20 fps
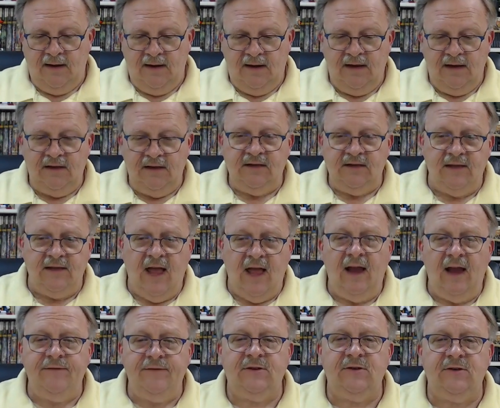his
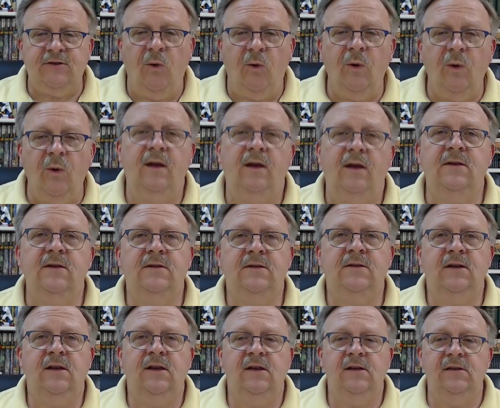life story
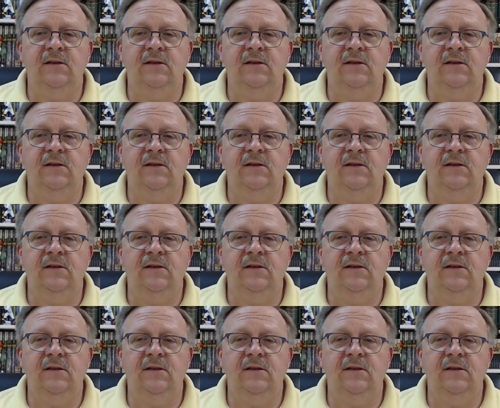is